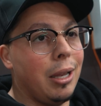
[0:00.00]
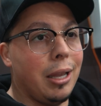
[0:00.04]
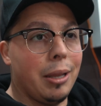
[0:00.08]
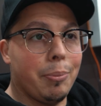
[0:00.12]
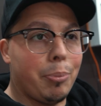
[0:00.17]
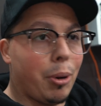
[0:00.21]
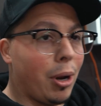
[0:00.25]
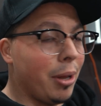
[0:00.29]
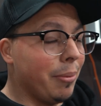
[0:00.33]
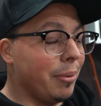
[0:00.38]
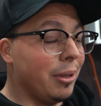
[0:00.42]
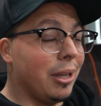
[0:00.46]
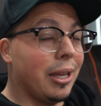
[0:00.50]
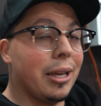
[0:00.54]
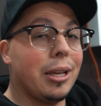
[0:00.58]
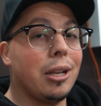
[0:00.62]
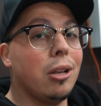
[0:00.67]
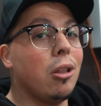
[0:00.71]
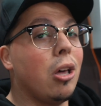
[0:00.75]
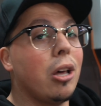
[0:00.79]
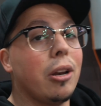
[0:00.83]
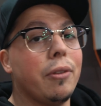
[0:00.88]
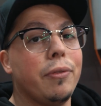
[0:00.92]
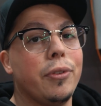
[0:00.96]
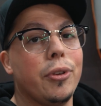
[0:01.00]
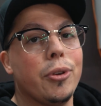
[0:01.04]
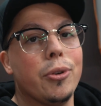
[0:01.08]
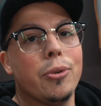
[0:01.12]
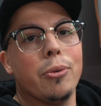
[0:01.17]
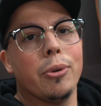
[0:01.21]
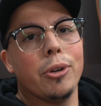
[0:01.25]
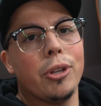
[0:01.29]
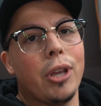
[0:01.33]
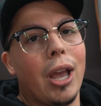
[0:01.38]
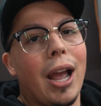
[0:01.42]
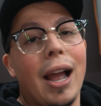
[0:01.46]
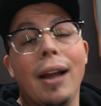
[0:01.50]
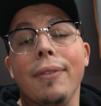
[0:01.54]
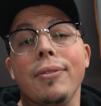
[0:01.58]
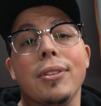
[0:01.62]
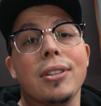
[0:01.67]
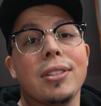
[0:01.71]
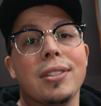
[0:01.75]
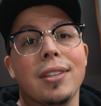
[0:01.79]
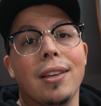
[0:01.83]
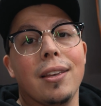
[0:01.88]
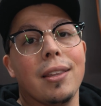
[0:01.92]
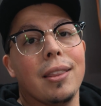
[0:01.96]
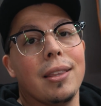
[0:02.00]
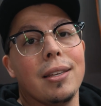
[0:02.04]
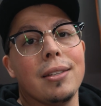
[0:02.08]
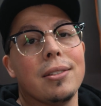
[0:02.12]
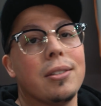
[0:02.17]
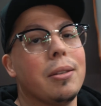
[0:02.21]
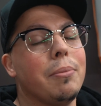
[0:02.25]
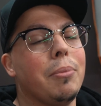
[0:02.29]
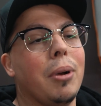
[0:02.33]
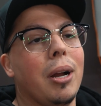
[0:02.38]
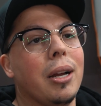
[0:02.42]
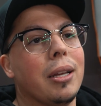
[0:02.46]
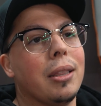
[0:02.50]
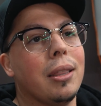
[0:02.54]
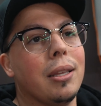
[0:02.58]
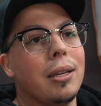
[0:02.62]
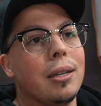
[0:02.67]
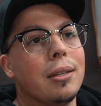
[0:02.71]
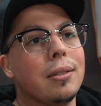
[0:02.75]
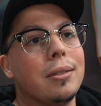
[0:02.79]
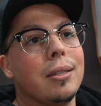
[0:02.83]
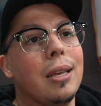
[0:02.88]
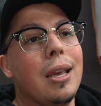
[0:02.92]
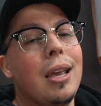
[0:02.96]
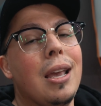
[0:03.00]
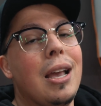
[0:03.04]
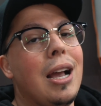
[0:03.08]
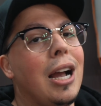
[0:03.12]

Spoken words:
probably like a lot of you, where you have to sell things to buy things.